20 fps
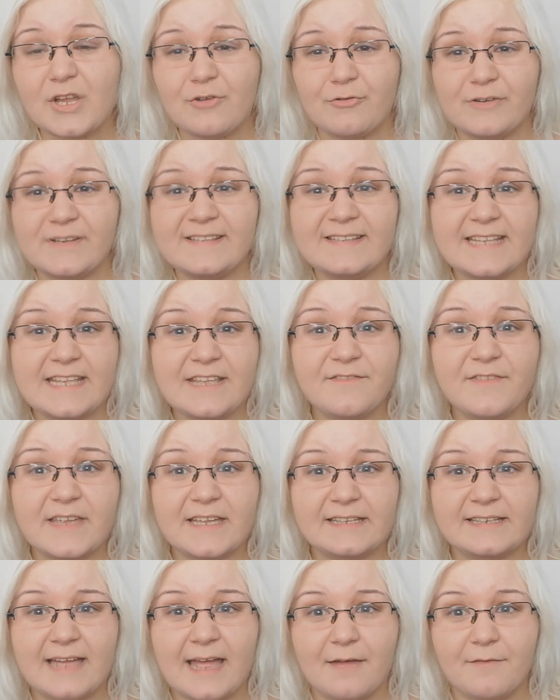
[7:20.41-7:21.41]

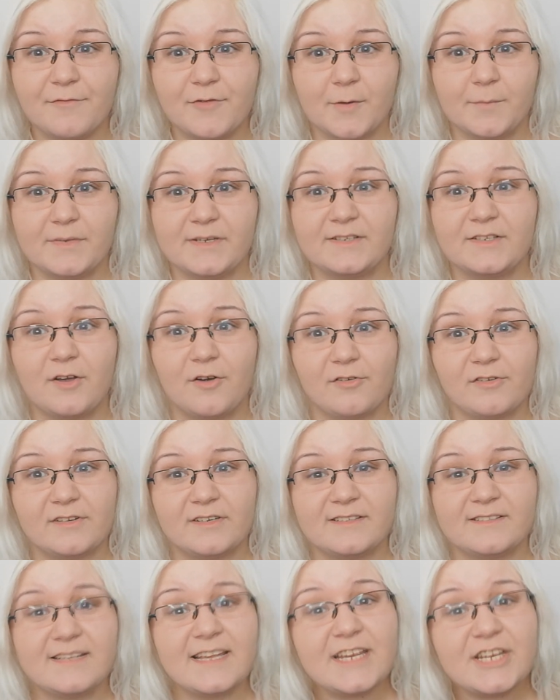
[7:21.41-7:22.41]
receiving them from this
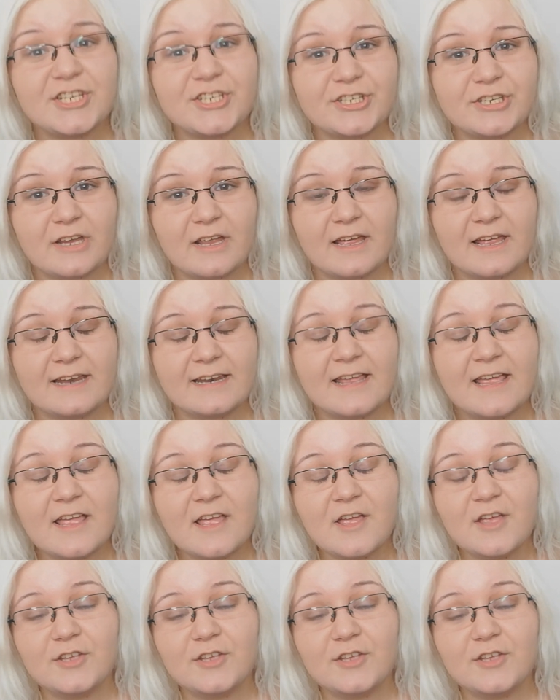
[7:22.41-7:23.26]
organization.